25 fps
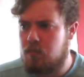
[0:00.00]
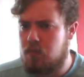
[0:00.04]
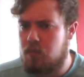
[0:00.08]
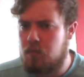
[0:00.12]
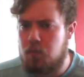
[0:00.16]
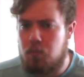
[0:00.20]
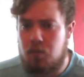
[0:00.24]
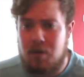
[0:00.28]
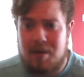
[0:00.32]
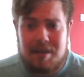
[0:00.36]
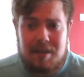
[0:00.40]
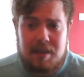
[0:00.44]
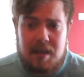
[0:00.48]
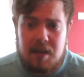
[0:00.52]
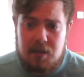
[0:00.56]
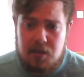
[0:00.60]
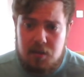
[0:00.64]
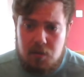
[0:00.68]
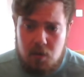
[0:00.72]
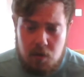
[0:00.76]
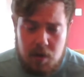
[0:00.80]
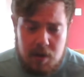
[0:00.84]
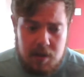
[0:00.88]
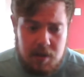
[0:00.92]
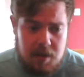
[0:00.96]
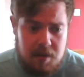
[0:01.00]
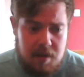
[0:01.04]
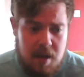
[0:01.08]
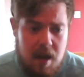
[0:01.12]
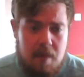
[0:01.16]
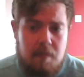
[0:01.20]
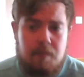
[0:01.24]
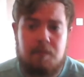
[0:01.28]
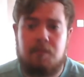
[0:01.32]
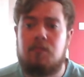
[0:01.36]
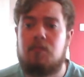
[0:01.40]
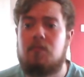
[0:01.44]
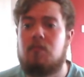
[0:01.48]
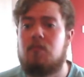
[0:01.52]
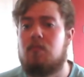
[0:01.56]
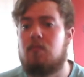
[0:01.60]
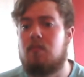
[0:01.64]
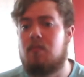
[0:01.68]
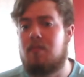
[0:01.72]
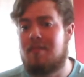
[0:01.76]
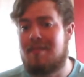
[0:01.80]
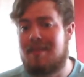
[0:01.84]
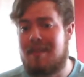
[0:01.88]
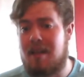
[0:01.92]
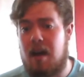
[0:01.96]
Breeze gets thrown into them.
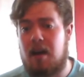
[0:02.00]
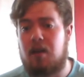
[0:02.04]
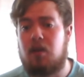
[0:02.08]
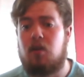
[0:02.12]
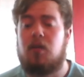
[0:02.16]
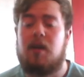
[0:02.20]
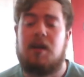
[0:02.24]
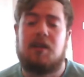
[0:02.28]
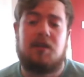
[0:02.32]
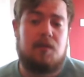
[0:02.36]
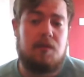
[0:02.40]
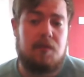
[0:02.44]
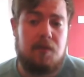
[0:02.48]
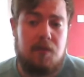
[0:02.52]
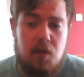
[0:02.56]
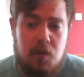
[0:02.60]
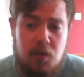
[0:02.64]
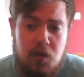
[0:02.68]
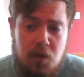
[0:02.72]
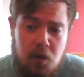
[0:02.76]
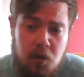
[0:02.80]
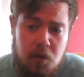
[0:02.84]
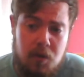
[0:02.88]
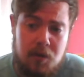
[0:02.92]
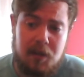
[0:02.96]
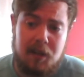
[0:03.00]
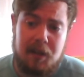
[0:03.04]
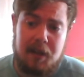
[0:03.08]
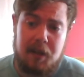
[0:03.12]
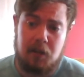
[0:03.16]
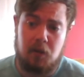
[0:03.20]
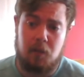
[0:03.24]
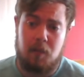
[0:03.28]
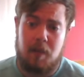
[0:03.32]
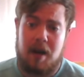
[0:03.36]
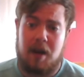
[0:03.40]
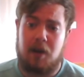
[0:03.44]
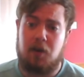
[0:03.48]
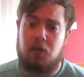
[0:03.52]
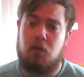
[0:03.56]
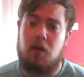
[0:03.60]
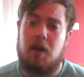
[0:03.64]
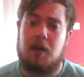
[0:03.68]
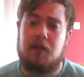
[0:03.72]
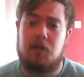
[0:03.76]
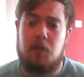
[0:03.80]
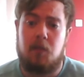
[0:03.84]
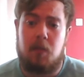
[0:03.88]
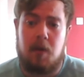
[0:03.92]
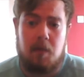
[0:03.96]
Dango gets confused on who's legal man,
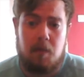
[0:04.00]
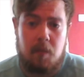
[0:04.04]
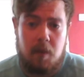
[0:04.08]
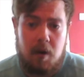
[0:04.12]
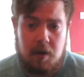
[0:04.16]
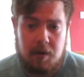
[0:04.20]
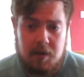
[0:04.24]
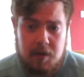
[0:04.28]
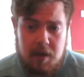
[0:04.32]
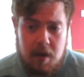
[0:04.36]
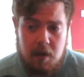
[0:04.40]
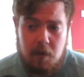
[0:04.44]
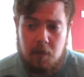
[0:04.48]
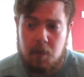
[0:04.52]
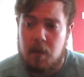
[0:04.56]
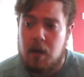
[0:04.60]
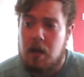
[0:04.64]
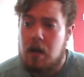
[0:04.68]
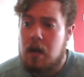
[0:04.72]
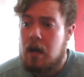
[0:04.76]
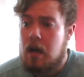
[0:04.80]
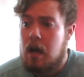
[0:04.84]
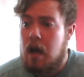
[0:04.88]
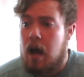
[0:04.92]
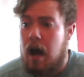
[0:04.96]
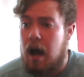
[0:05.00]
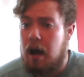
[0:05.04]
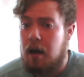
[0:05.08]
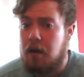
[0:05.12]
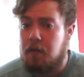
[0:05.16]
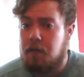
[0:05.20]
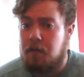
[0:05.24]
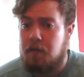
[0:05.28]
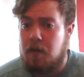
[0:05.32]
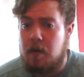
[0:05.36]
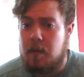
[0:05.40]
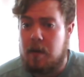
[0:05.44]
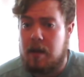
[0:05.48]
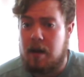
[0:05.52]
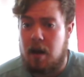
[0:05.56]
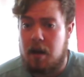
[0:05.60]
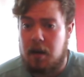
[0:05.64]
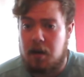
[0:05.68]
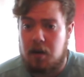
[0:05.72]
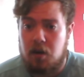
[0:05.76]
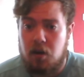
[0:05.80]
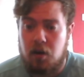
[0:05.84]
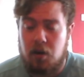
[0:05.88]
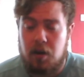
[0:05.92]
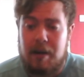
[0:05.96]
tries to pin Barthel, and Fabian
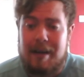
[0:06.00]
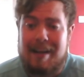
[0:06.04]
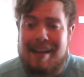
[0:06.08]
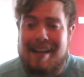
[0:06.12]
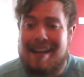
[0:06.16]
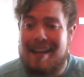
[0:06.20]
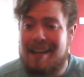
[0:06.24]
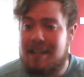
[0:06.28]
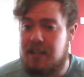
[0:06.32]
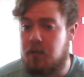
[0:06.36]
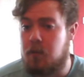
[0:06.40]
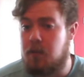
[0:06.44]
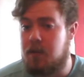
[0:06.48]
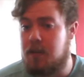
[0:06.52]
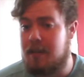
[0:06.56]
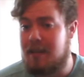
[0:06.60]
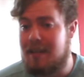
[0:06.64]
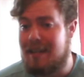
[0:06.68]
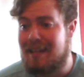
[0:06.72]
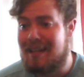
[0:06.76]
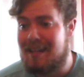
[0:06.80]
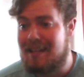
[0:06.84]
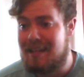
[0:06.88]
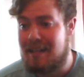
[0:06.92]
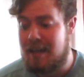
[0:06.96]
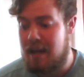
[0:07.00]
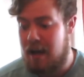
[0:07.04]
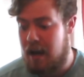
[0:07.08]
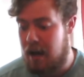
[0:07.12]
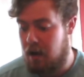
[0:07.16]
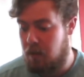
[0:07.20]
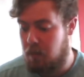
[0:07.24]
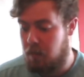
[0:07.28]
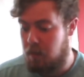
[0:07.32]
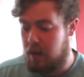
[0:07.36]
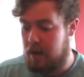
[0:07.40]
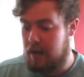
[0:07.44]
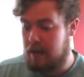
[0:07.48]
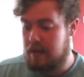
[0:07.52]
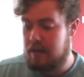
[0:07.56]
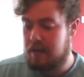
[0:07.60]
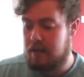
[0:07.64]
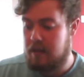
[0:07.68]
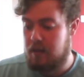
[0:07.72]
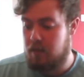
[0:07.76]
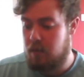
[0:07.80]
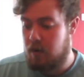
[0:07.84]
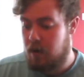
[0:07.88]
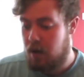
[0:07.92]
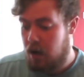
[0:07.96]
Eichner hits him with a DDT and pins
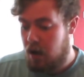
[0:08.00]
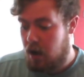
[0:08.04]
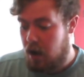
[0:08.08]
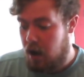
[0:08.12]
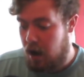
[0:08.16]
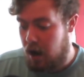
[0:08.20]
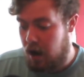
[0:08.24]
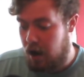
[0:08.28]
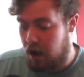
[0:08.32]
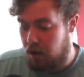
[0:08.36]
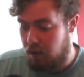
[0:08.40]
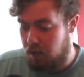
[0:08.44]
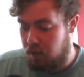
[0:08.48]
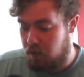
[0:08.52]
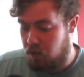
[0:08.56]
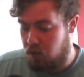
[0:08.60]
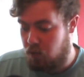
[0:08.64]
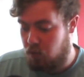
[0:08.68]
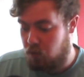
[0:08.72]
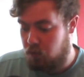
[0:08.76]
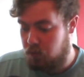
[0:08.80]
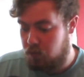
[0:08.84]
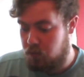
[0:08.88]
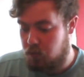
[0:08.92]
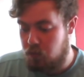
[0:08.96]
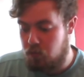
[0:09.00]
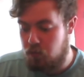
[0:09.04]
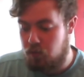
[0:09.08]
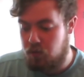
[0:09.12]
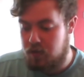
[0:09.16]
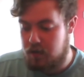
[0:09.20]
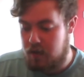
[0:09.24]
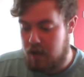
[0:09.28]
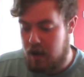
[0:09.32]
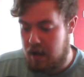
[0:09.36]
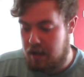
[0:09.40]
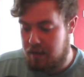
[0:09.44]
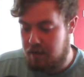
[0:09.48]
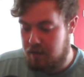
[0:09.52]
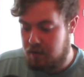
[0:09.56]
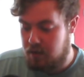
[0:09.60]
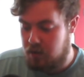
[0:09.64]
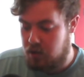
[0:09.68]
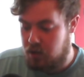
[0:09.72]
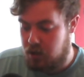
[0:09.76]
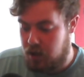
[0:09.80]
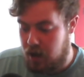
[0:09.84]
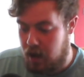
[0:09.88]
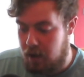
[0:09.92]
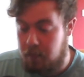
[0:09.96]
him to retain the
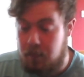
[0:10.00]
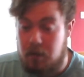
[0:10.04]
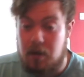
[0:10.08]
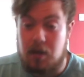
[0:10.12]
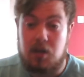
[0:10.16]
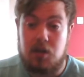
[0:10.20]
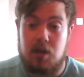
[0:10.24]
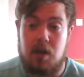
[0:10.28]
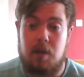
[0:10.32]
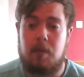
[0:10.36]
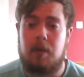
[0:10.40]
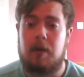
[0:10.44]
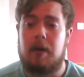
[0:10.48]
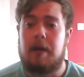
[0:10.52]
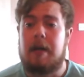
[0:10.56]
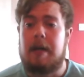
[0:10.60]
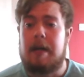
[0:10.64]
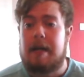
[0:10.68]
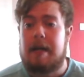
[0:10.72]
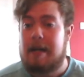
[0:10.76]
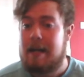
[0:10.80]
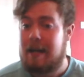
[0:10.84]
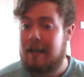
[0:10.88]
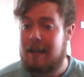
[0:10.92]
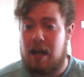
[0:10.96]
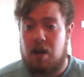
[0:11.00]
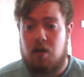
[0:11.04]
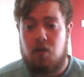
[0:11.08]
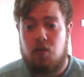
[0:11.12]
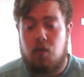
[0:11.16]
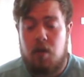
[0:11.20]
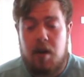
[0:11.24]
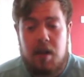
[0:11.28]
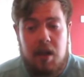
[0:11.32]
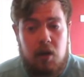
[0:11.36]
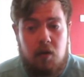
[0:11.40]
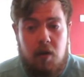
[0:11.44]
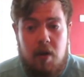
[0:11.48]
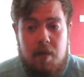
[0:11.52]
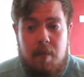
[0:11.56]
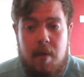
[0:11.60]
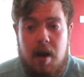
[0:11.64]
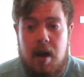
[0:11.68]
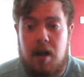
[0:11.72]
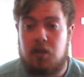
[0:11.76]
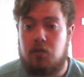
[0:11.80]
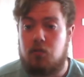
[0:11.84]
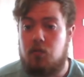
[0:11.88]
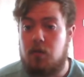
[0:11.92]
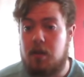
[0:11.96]
championship. Again, really great
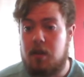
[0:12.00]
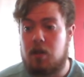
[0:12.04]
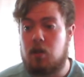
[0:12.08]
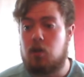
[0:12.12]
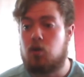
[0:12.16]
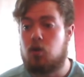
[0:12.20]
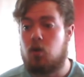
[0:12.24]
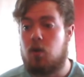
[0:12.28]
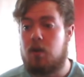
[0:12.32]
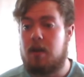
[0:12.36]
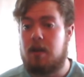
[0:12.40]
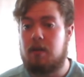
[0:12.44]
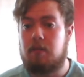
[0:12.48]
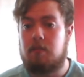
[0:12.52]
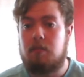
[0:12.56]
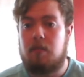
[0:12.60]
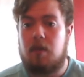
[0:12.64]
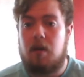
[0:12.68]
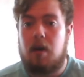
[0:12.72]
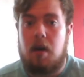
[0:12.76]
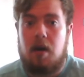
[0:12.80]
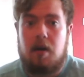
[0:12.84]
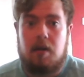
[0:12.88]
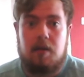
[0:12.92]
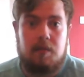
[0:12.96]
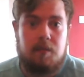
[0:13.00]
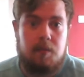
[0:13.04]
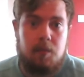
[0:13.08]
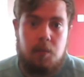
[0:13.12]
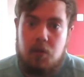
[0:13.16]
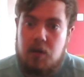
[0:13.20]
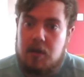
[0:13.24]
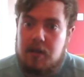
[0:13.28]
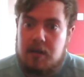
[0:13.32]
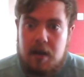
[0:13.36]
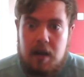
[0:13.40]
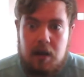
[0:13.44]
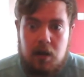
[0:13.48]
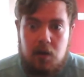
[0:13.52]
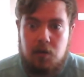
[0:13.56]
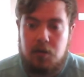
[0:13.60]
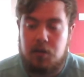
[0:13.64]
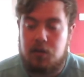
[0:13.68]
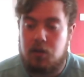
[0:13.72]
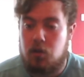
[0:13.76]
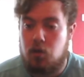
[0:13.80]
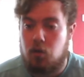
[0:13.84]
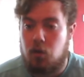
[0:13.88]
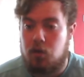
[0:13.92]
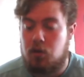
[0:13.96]
match. Really enjoyed it. Breezango
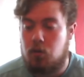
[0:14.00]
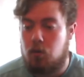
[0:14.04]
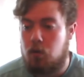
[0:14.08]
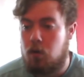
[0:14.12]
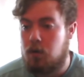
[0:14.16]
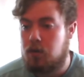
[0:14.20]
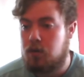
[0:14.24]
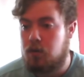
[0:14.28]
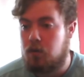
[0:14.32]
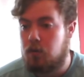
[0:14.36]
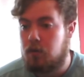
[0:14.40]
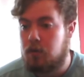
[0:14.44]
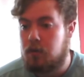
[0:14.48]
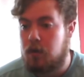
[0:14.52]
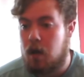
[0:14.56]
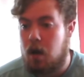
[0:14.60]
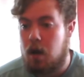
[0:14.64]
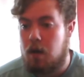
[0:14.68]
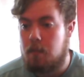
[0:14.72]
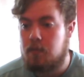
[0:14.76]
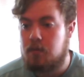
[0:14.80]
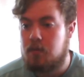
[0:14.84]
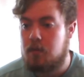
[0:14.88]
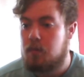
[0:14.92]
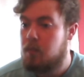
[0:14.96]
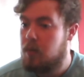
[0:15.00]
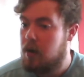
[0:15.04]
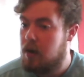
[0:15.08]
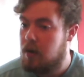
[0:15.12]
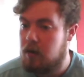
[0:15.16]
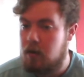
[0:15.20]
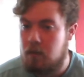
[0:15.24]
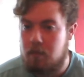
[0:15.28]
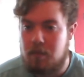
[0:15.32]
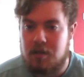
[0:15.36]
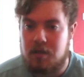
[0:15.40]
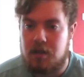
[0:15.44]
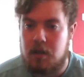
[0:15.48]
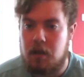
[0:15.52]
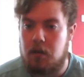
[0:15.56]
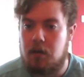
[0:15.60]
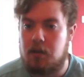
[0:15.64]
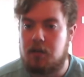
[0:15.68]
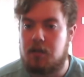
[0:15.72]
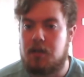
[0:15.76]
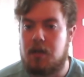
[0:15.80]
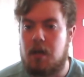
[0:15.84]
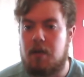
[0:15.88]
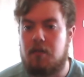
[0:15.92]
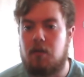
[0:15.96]
just a joy to watch at all times. Imperium as
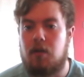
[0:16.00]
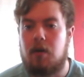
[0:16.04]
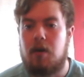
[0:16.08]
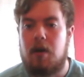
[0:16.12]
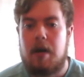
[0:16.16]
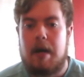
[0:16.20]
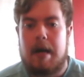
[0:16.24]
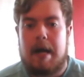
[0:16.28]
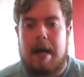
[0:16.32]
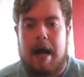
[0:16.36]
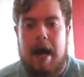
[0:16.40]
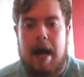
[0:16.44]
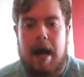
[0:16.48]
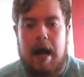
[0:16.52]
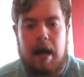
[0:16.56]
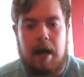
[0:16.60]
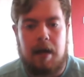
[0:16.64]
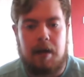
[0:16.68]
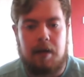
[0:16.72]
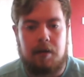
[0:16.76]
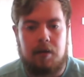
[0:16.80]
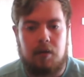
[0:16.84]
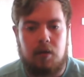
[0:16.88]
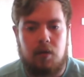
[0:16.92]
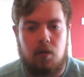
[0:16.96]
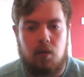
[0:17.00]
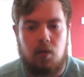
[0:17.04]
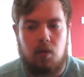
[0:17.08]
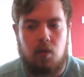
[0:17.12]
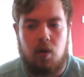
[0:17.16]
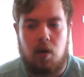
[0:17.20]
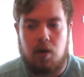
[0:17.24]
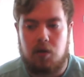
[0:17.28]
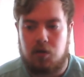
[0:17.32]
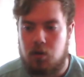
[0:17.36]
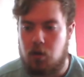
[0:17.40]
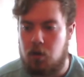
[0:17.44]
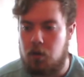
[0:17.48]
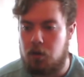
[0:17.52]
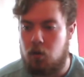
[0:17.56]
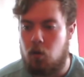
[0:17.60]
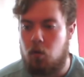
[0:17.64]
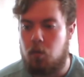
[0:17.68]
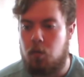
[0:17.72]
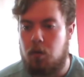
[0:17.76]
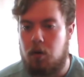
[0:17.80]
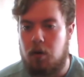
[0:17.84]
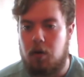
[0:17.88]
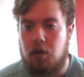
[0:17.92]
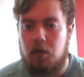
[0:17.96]
serious as ever, and a solid
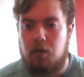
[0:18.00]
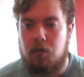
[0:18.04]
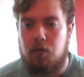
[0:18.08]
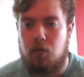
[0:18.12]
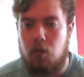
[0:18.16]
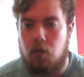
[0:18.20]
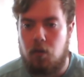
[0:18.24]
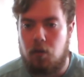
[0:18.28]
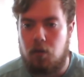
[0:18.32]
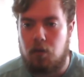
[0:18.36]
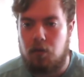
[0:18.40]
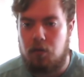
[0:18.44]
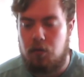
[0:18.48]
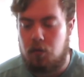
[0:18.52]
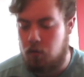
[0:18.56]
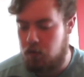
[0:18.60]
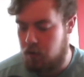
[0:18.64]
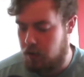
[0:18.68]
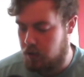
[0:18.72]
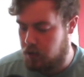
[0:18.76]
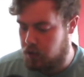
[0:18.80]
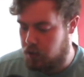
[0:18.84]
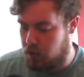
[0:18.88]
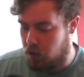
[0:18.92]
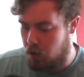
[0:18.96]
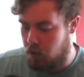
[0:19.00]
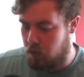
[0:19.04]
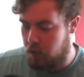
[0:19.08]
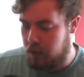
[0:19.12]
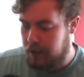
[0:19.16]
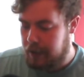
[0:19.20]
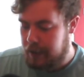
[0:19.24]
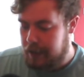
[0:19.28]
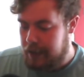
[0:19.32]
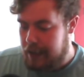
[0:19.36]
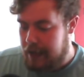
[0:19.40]
opener for the show.